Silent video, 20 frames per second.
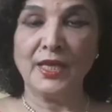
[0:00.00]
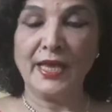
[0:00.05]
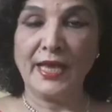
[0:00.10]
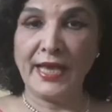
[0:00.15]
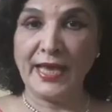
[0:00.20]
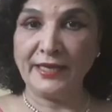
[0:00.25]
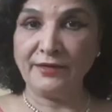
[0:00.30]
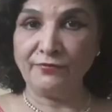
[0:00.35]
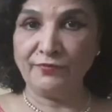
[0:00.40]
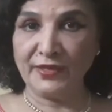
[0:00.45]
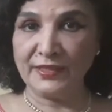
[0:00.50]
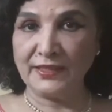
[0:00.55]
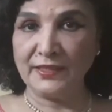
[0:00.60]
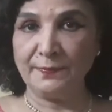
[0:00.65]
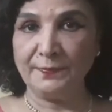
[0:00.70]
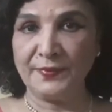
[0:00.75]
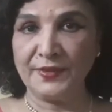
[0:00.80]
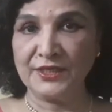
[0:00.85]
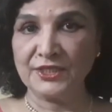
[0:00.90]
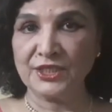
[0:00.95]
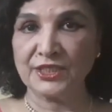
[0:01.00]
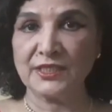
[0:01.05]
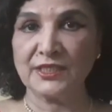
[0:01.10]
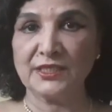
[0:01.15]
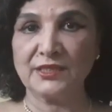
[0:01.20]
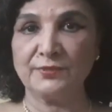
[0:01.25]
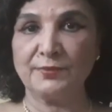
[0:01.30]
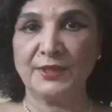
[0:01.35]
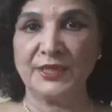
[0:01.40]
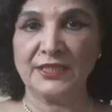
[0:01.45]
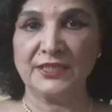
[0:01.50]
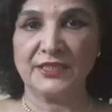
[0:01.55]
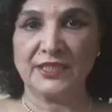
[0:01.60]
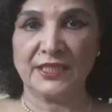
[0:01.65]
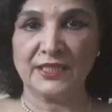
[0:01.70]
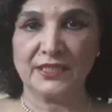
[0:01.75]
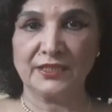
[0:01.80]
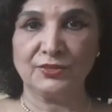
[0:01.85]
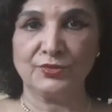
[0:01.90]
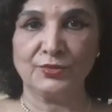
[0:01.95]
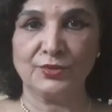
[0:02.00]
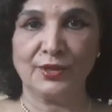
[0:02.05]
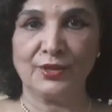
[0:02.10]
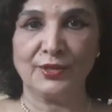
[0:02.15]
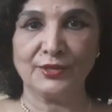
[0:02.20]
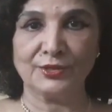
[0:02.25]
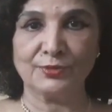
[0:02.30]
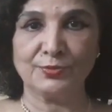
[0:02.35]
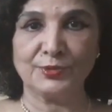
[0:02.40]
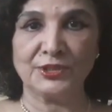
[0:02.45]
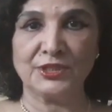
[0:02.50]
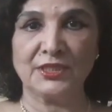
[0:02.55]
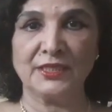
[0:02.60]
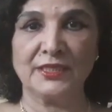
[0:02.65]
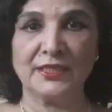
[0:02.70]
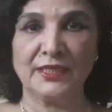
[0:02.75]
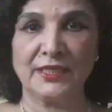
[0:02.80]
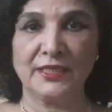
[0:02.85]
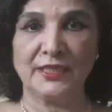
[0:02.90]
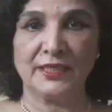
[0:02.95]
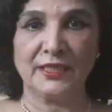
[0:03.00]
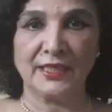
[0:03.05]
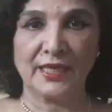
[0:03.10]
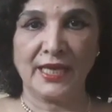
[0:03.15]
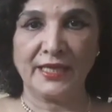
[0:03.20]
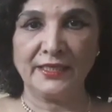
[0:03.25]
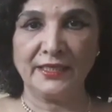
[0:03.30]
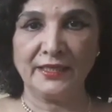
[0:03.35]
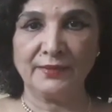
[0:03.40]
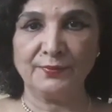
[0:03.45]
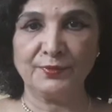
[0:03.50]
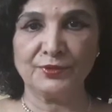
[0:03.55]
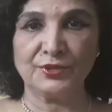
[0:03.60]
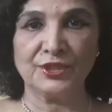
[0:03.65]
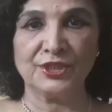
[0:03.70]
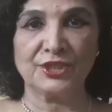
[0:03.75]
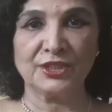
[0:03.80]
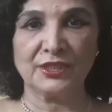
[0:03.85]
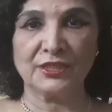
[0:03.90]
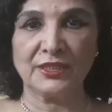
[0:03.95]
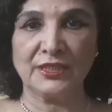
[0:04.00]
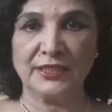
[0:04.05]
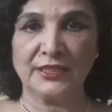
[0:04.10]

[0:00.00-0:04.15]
And when the patient is being taken to the hospital in a reclining position,